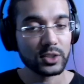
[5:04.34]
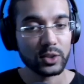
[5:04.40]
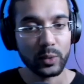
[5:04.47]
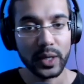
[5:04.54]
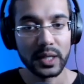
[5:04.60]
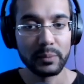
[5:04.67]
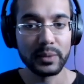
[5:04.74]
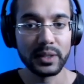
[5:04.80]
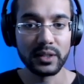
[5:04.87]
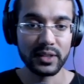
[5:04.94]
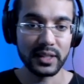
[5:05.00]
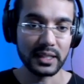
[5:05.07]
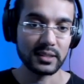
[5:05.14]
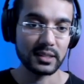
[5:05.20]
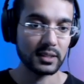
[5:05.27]
quite a bit of
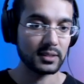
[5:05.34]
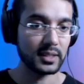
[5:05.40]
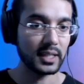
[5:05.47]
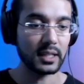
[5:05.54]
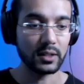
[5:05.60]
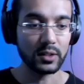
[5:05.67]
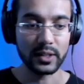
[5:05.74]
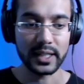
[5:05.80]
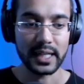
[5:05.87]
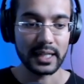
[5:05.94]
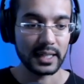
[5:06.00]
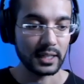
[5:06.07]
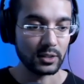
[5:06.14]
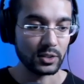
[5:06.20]
things to take a look at here.